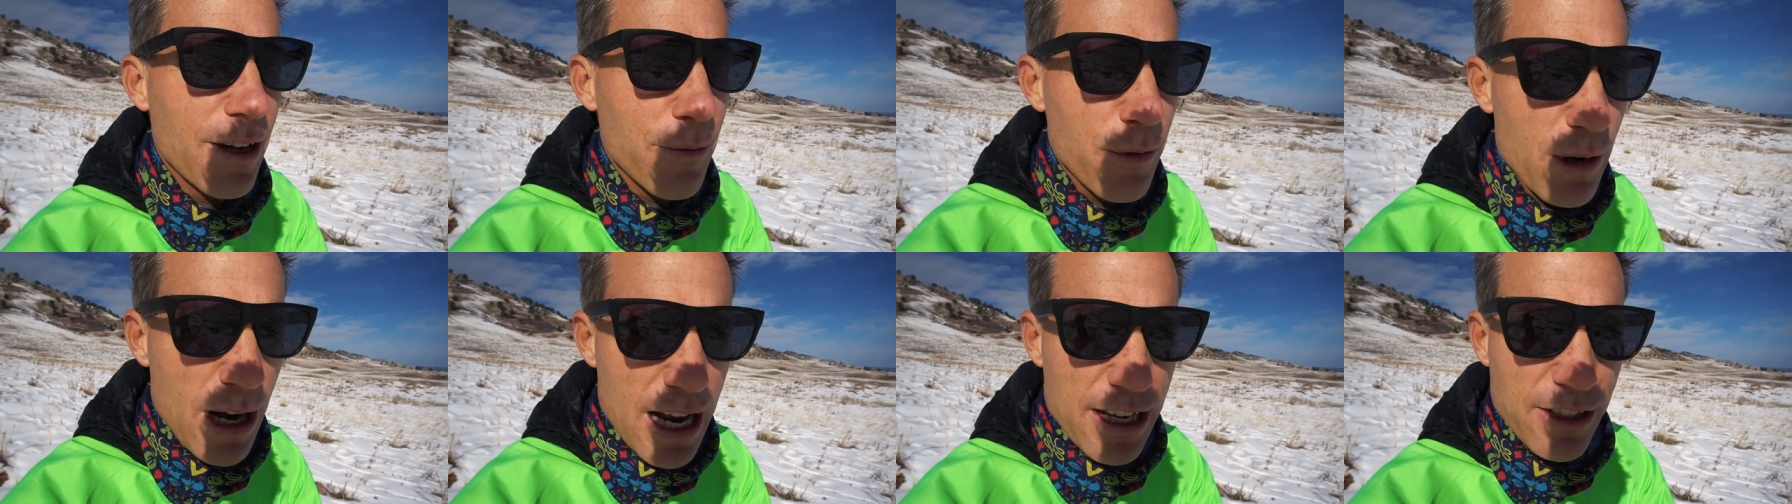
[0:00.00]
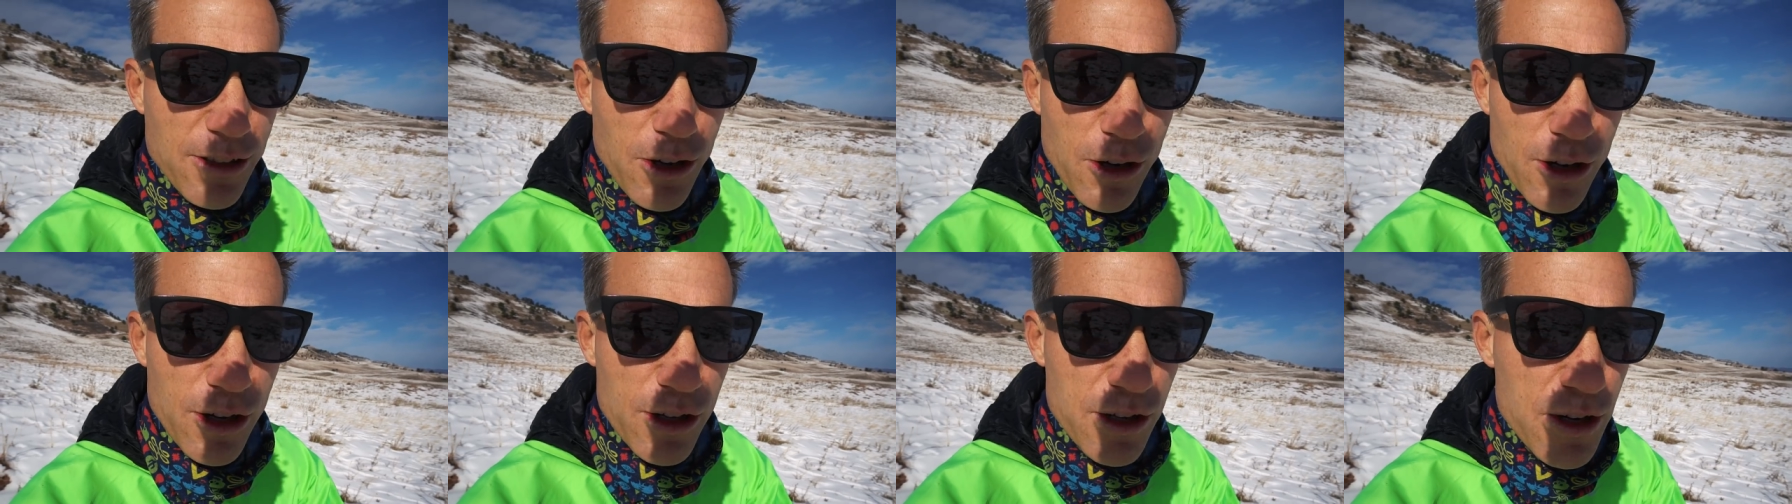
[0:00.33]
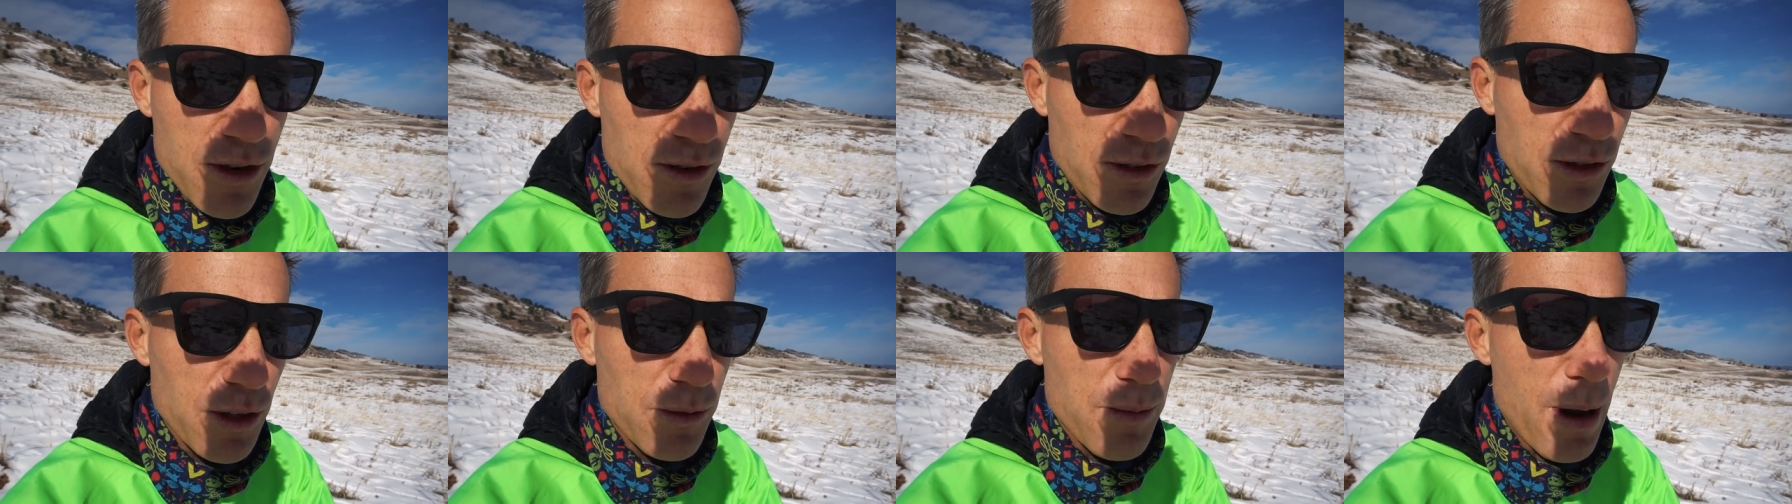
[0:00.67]
And when I started
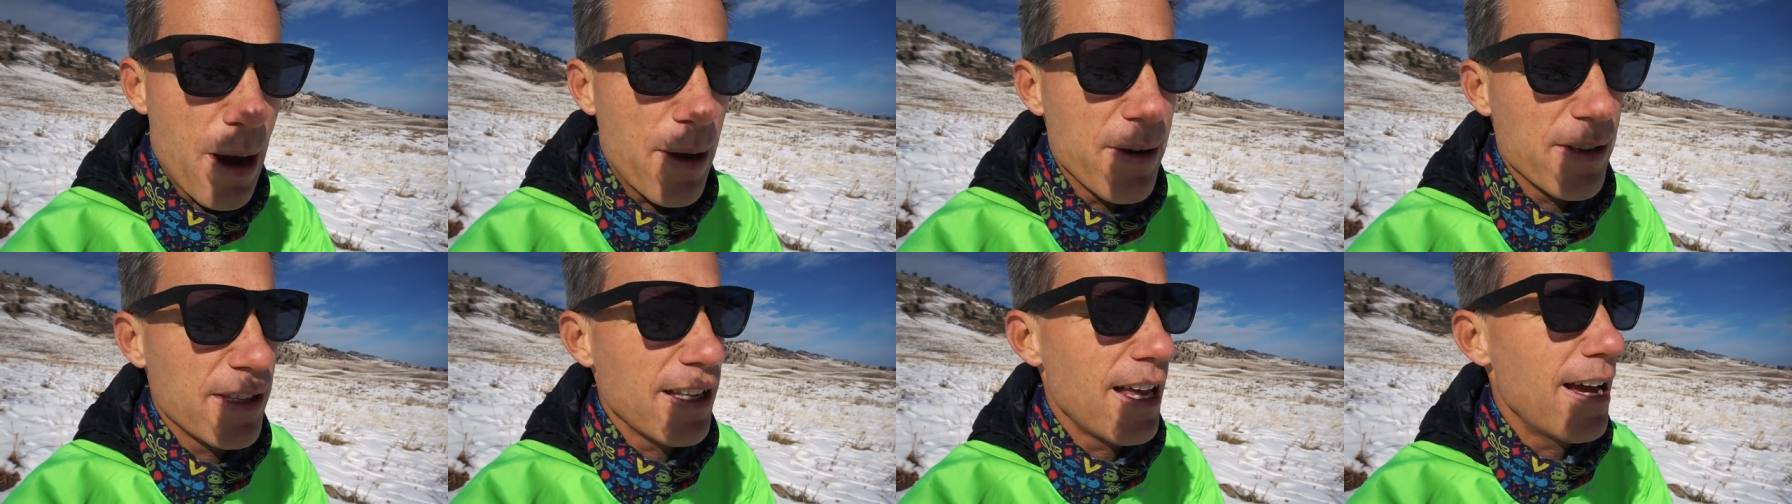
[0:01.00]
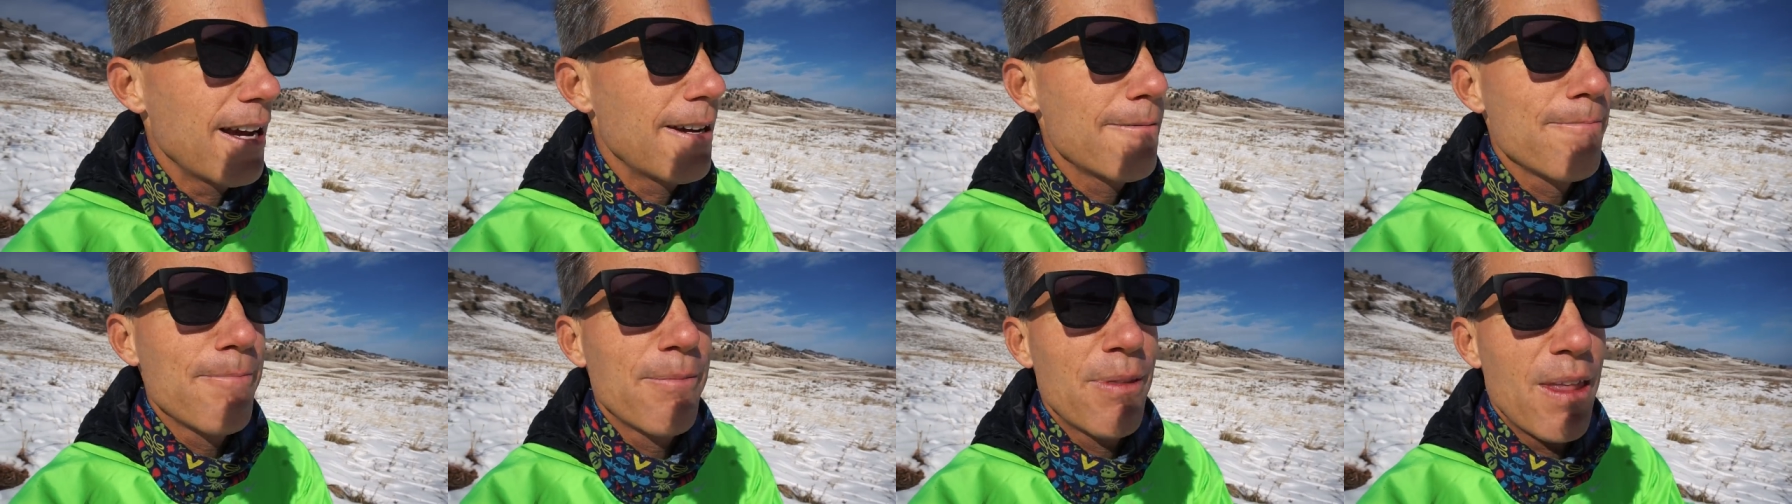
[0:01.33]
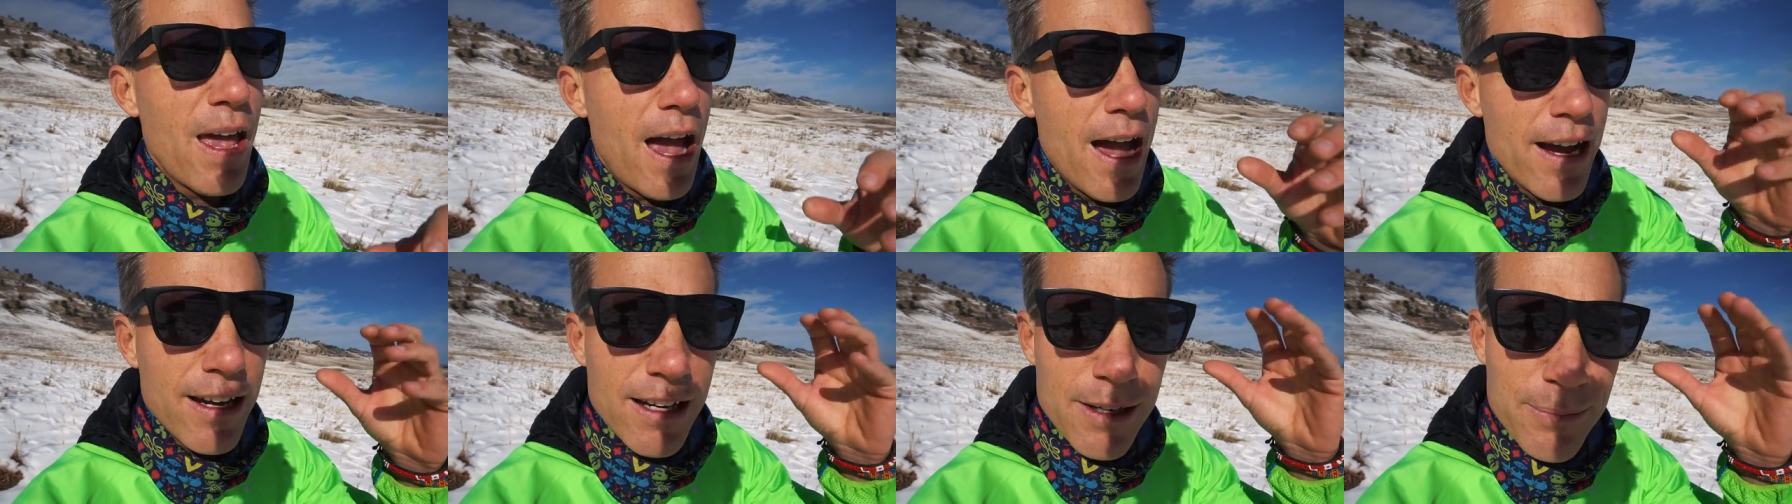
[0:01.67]
YouTube, I was like,
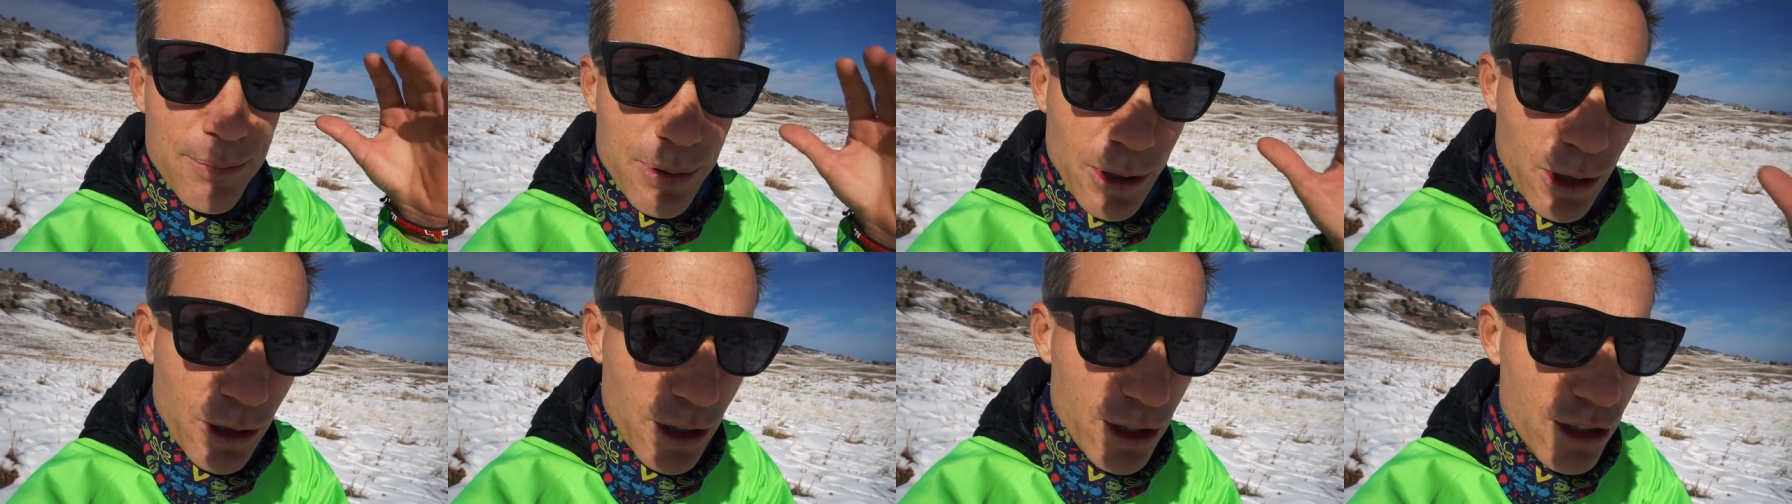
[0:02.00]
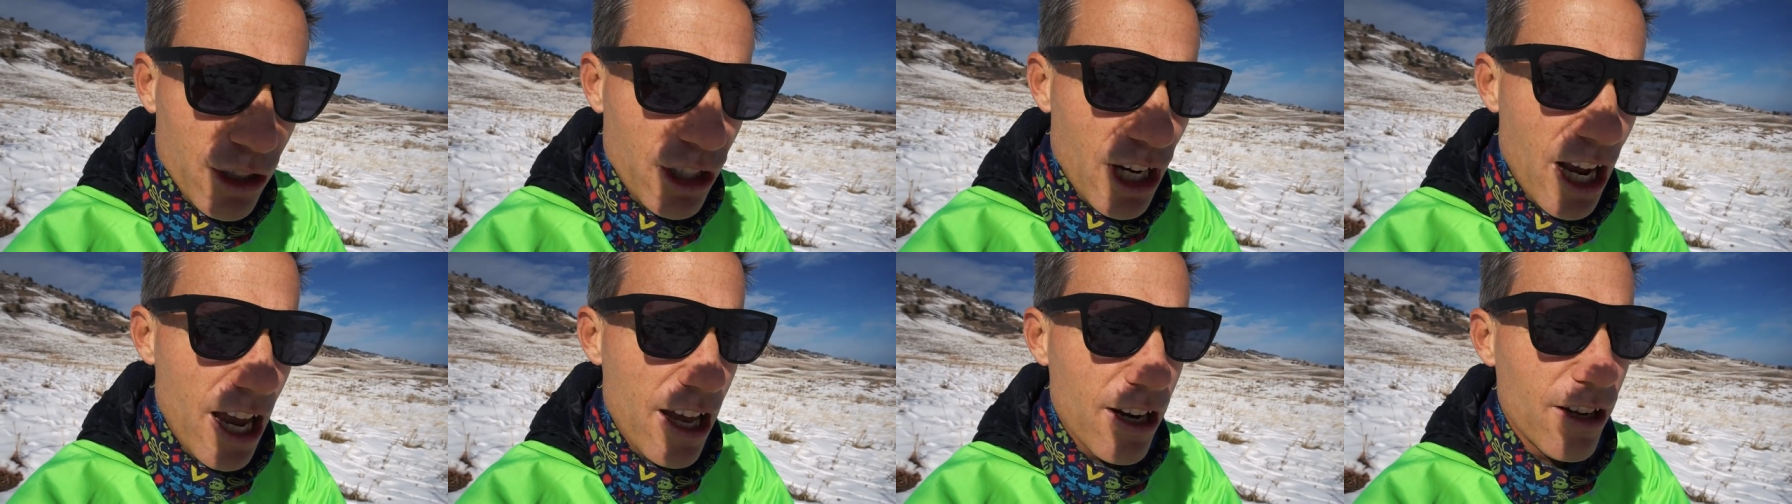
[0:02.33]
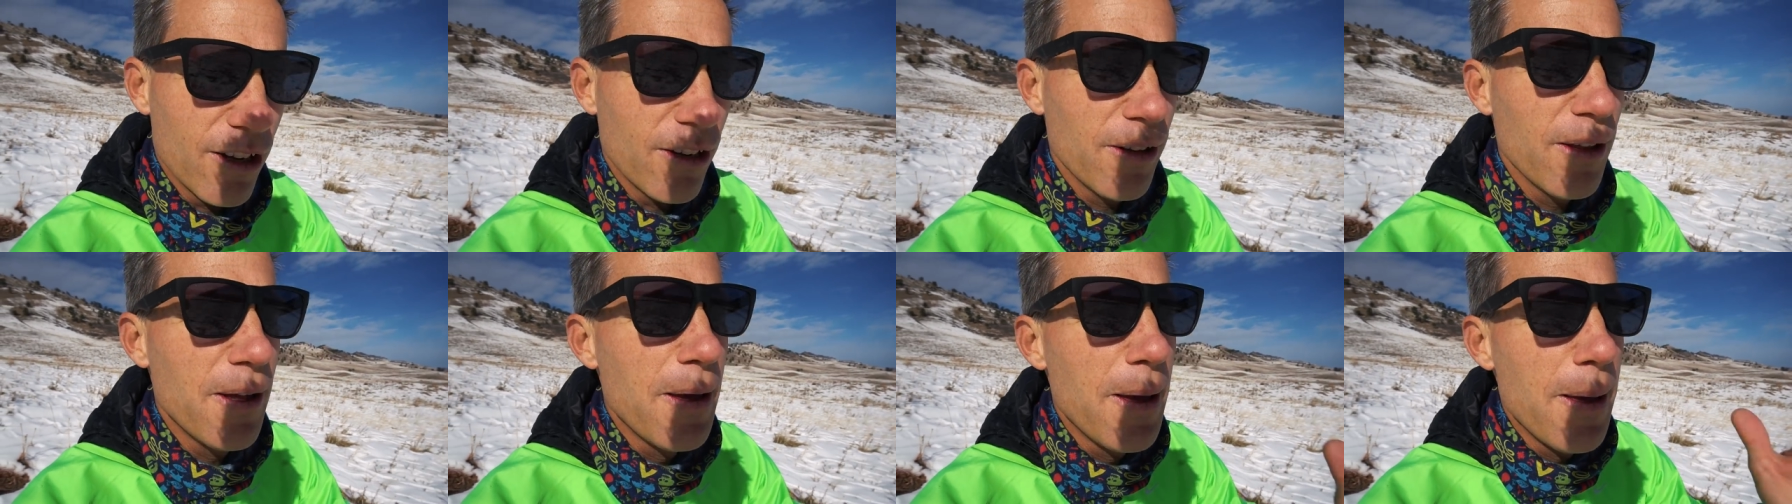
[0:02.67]
I'm going to build a
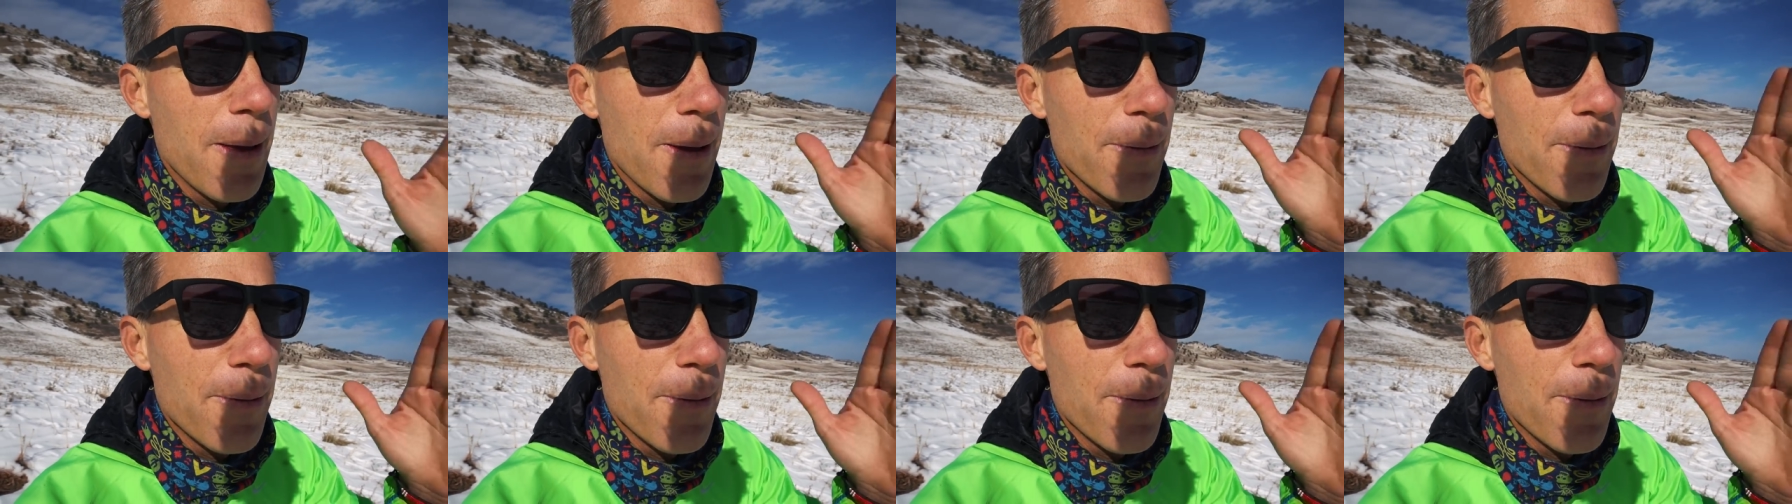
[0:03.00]
channel